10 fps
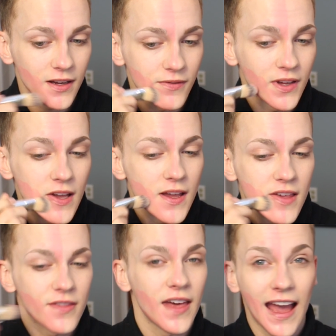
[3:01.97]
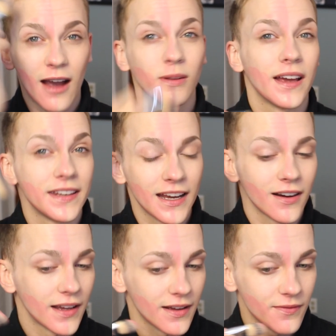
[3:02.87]
of that outlined
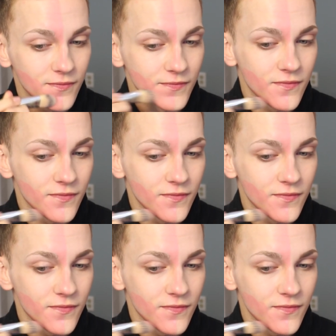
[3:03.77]
area